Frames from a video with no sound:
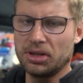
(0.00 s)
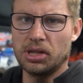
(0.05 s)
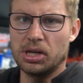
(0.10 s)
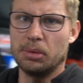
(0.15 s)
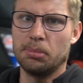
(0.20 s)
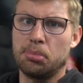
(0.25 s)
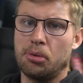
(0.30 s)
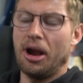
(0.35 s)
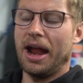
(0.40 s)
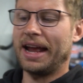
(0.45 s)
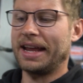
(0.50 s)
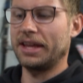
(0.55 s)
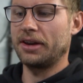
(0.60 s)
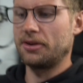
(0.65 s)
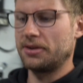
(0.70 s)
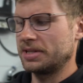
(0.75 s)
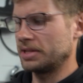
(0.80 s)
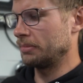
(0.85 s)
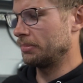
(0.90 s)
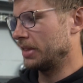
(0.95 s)
little bracket or
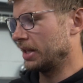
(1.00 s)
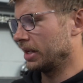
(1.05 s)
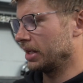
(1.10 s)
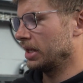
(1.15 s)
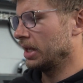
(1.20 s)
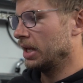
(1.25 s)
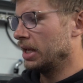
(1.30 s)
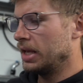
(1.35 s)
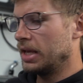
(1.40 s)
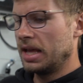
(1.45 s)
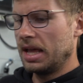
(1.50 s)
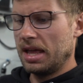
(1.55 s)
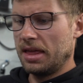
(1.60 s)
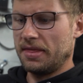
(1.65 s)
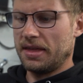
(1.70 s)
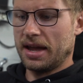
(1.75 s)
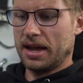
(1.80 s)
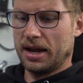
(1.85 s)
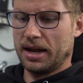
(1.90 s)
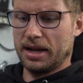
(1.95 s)
something
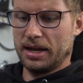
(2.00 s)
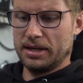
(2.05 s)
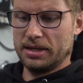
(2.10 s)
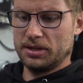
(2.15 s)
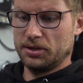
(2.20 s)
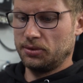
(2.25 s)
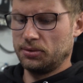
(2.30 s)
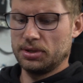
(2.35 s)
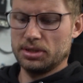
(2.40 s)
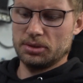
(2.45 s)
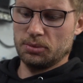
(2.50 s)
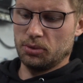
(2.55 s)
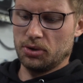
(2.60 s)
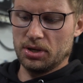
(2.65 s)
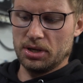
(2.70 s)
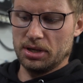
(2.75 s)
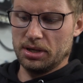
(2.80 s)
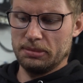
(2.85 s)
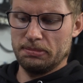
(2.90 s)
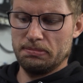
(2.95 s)
that you just want
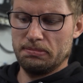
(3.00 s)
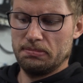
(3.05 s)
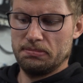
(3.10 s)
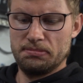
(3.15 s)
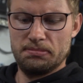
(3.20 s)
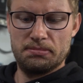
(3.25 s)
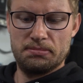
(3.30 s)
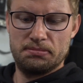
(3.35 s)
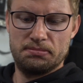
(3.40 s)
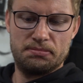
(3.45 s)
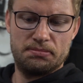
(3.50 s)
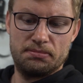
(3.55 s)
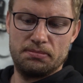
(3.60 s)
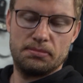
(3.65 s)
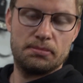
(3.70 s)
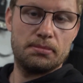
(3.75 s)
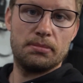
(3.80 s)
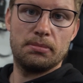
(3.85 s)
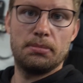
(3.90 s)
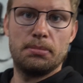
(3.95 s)
to
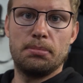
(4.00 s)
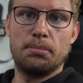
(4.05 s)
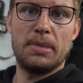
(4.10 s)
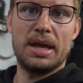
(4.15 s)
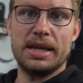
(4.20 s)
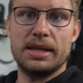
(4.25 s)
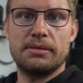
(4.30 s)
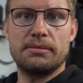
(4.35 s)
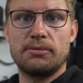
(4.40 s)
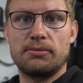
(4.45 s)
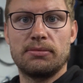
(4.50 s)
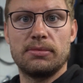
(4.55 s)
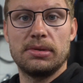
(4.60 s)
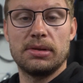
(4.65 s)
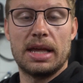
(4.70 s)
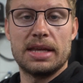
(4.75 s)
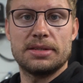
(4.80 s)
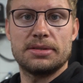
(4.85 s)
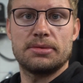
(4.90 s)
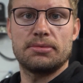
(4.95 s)
make
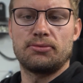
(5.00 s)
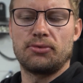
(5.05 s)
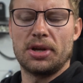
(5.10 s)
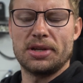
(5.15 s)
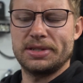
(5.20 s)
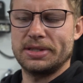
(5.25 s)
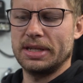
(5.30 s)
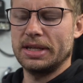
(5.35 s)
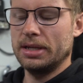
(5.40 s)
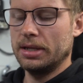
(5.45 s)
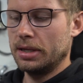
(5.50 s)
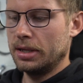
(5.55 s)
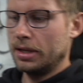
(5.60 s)
less rusty.